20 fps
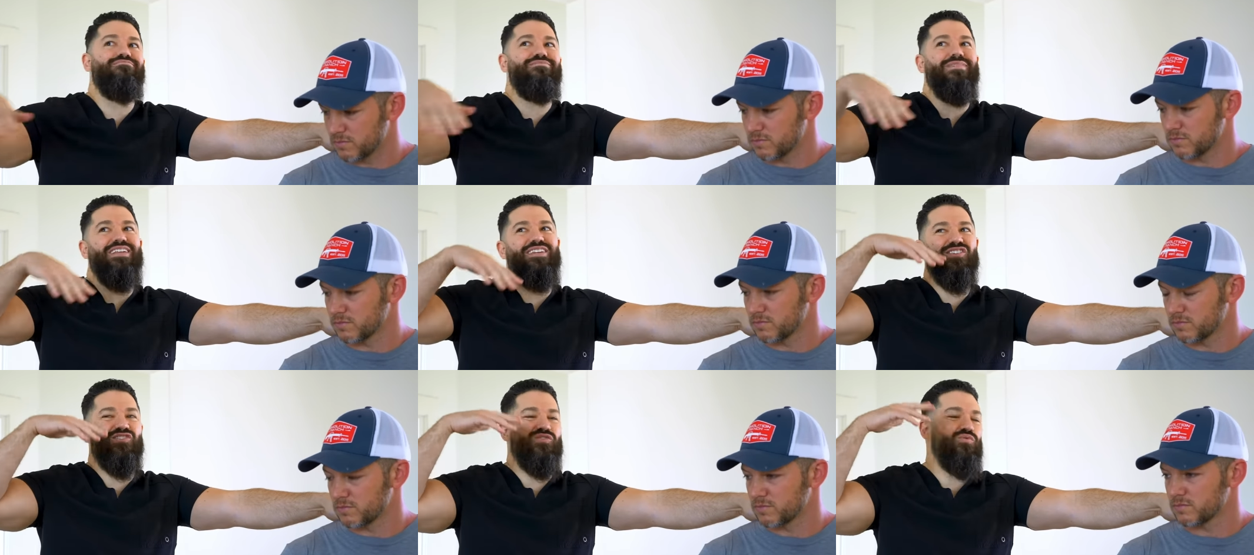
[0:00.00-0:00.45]

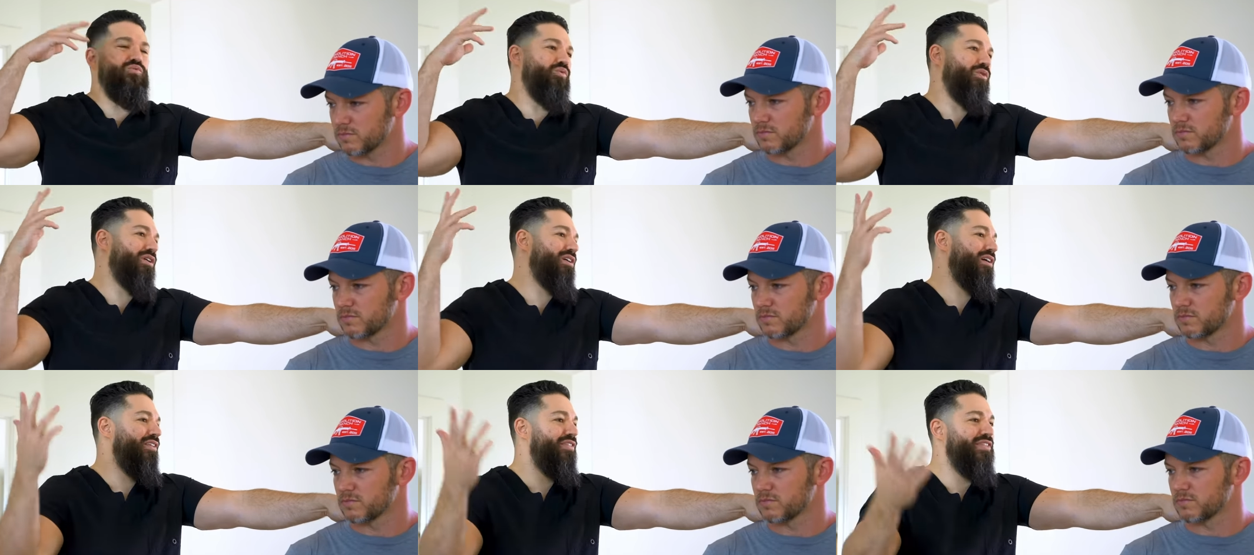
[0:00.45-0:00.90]
Speaker 1: It doesn't
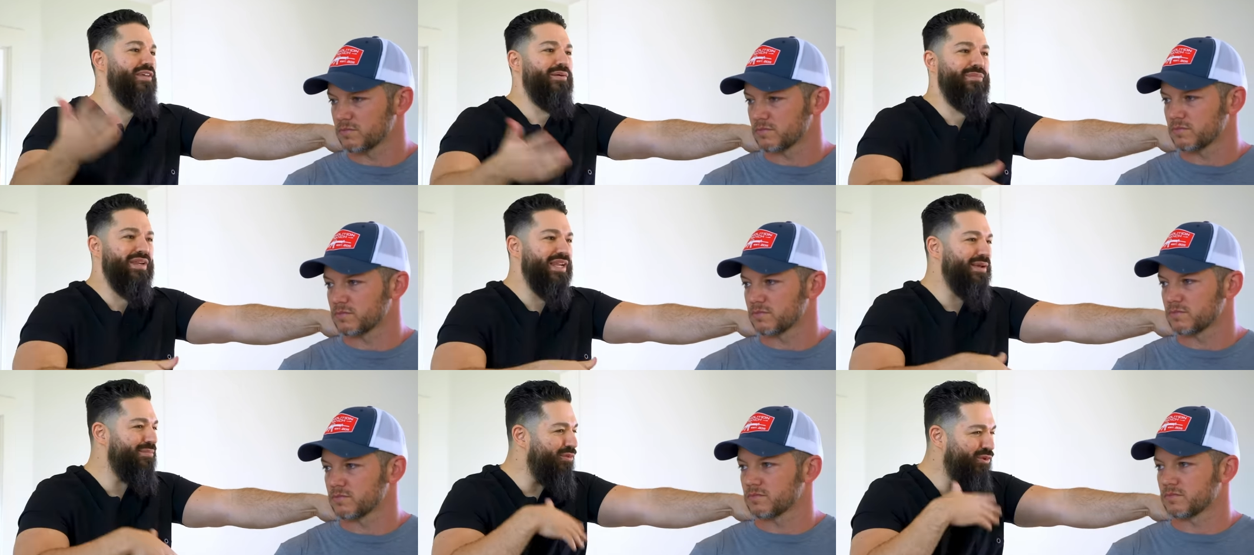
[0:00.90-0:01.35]
work on
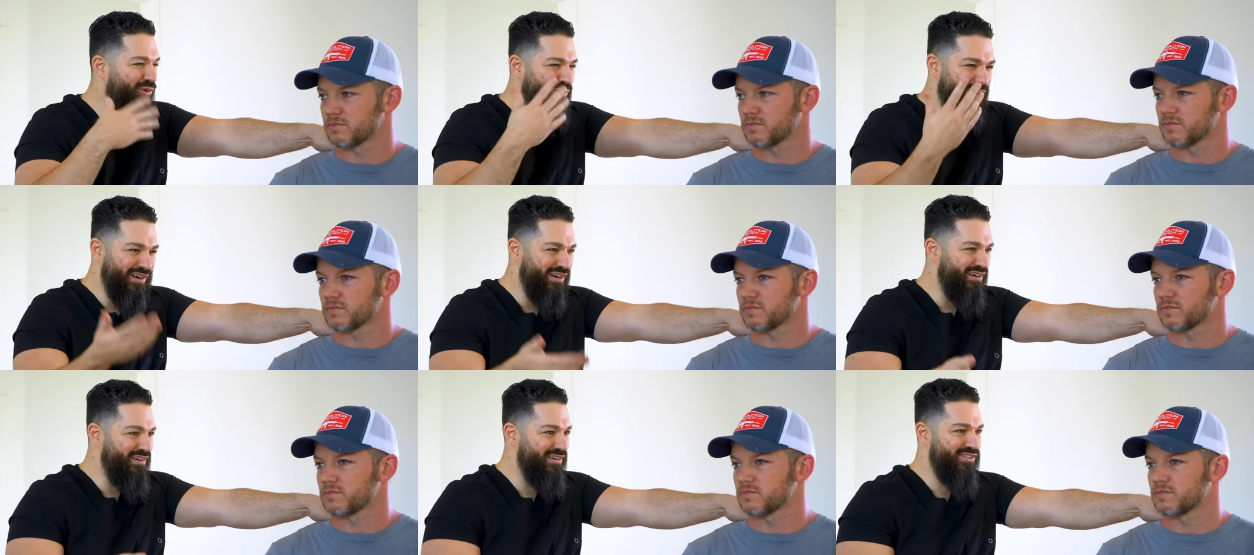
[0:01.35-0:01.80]
them
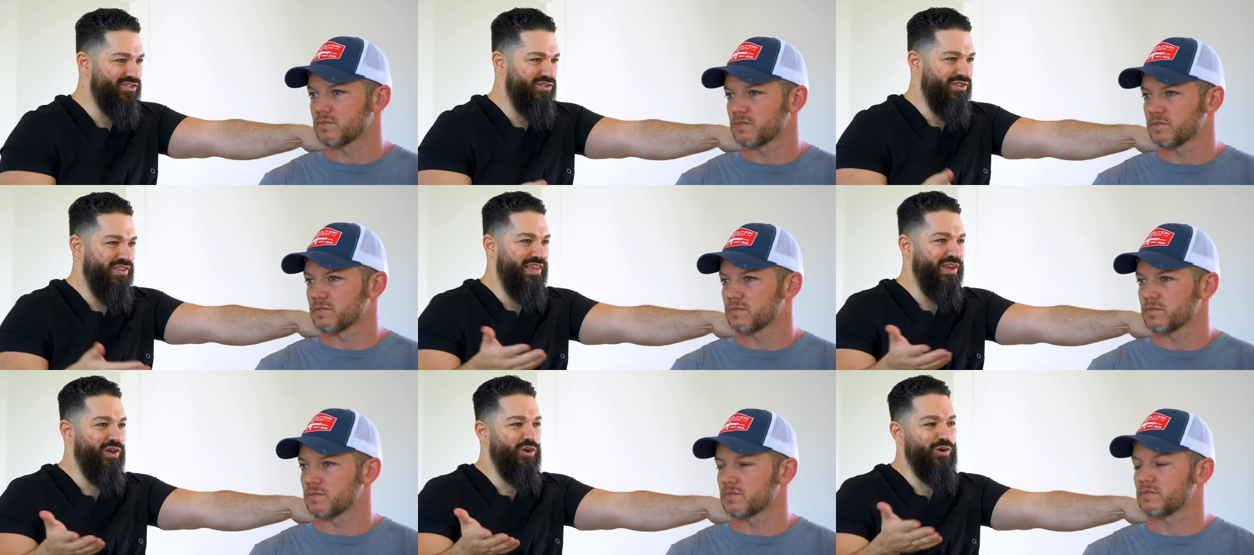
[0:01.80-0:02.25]
anymore. So
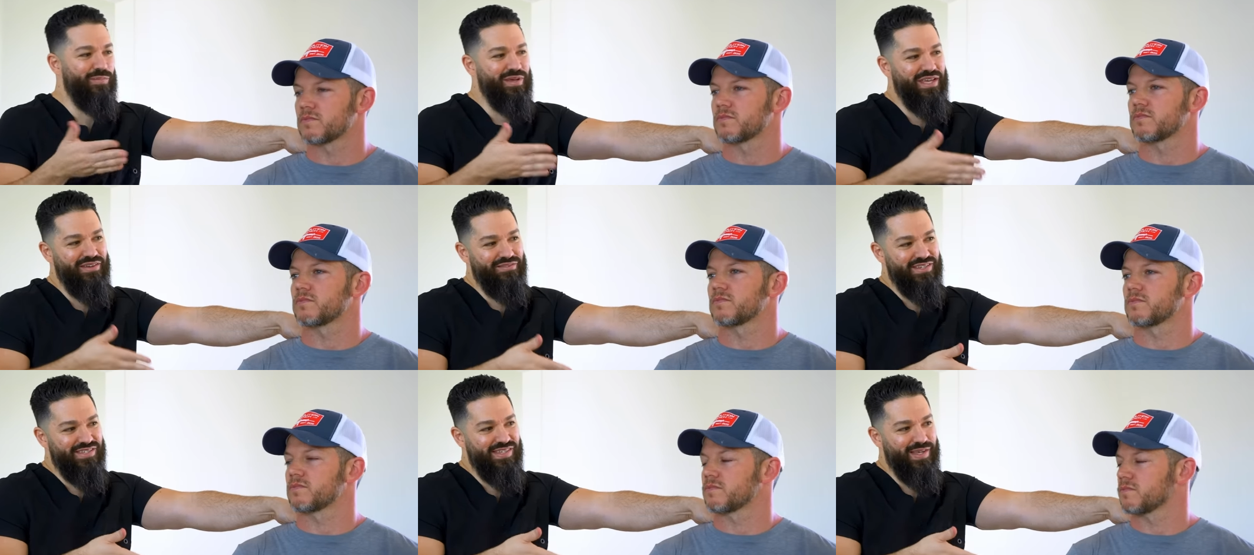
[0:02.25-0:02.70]
then they go to
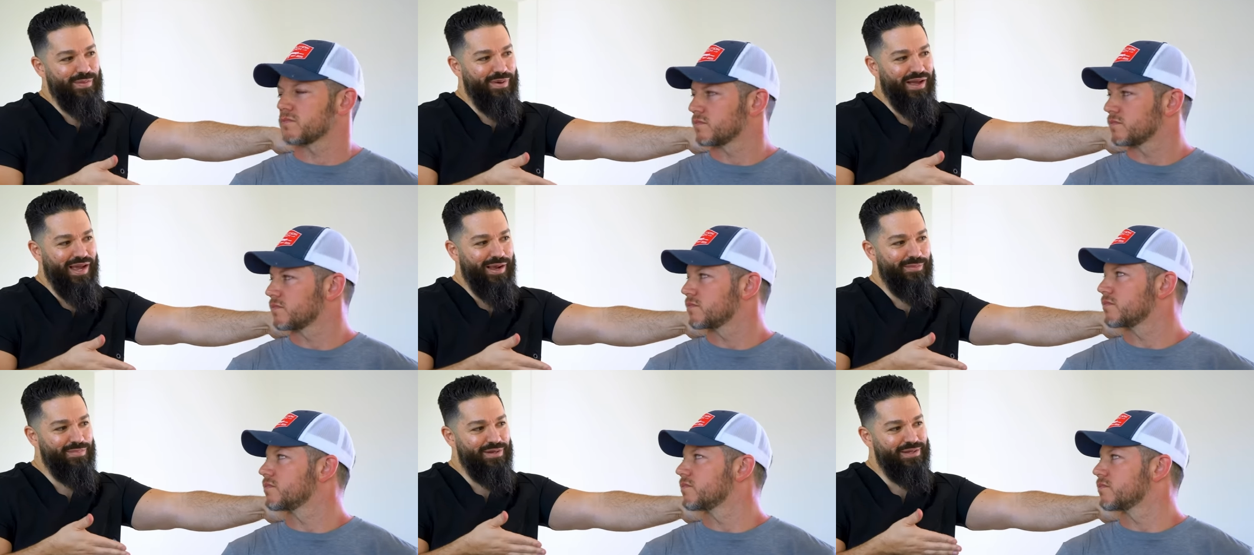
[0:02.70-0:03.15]
P V C
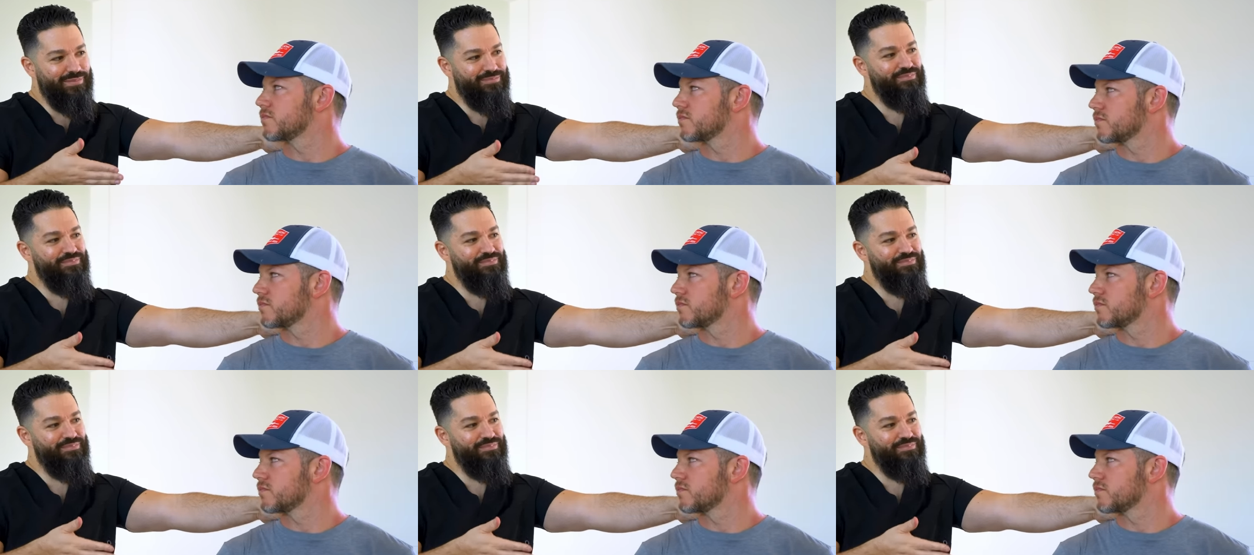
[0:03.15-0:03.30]
pipe.